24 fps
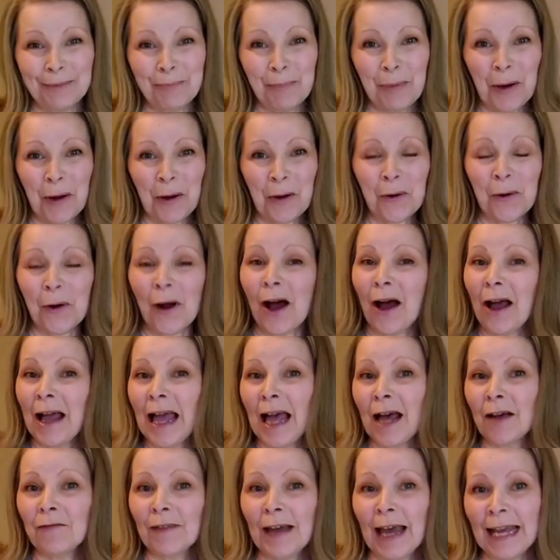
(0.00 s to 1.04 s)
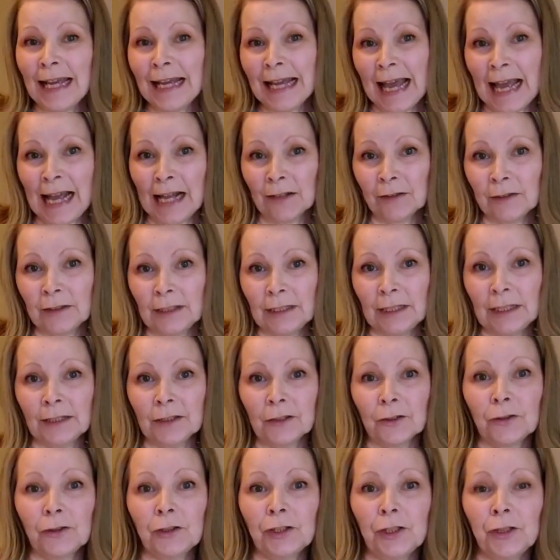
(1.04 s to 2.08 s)
bowl I have 8 ounces
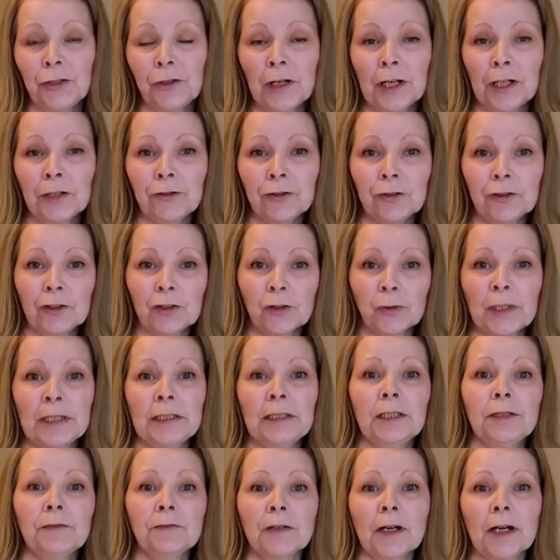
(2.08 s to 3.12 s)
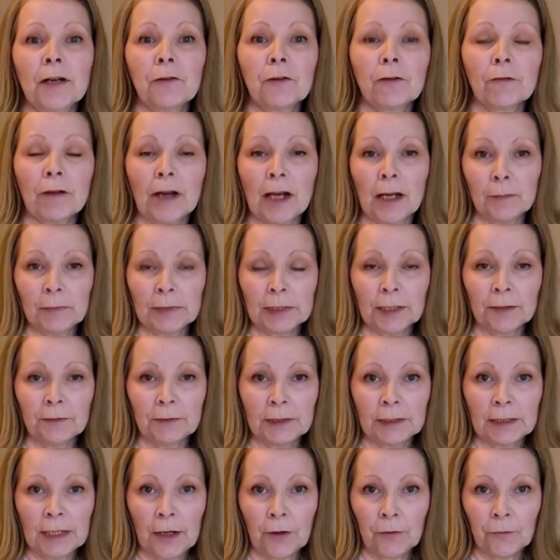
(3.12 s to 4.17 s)
or 225 grams of
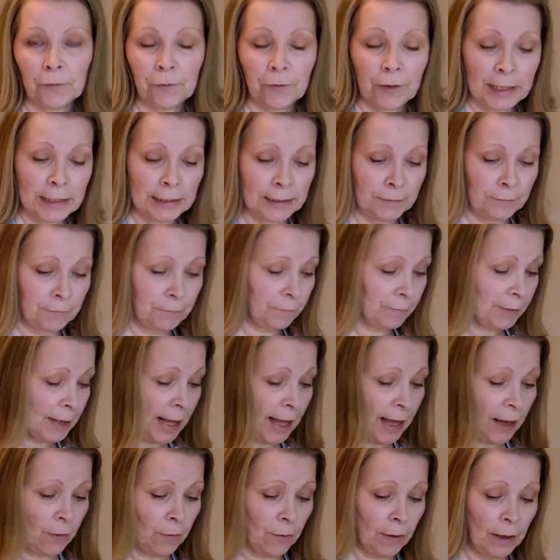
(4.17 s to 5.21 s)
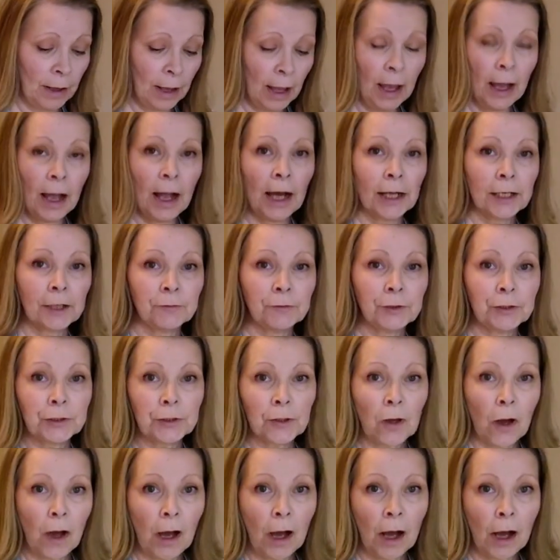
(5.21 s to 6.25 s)
self-raising flour, and I've just
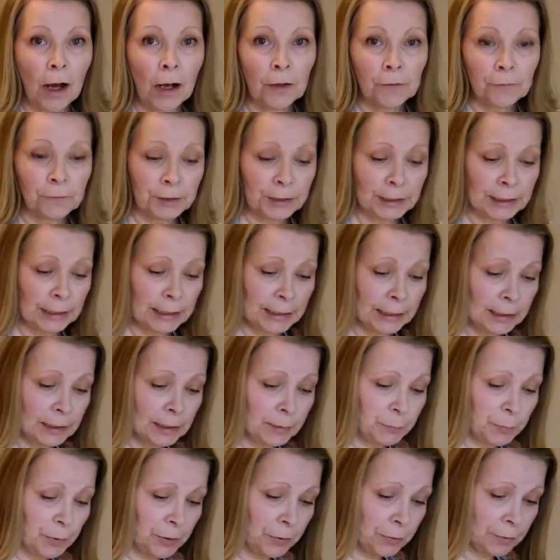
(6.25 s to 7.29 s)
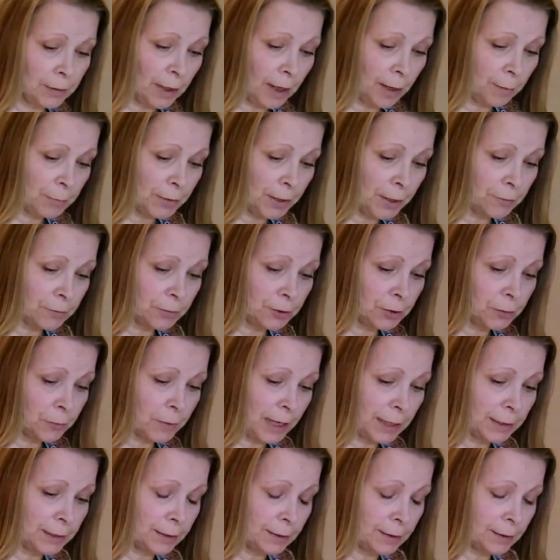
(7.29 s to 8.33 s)
got half a teaspoon that I'm going to
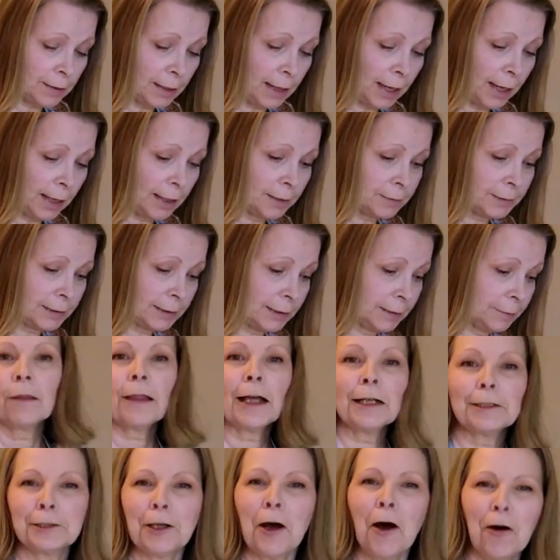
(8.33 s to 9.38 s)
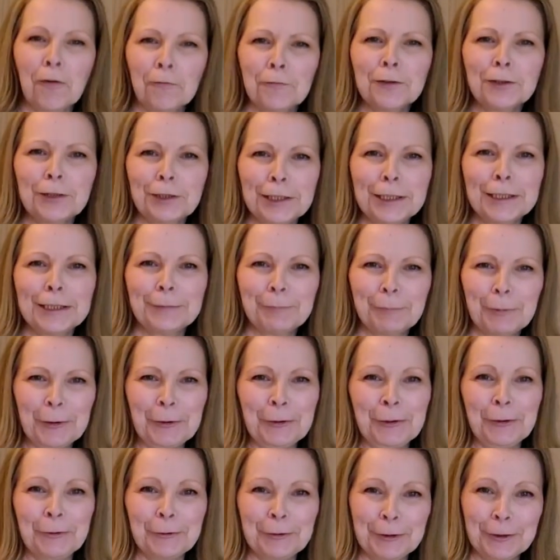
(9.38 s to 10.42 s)
add to that. That's half a
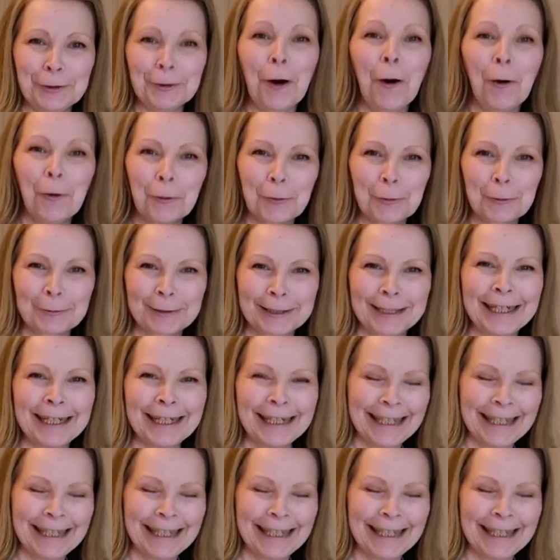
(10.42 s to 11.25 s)
teaspoon of salt.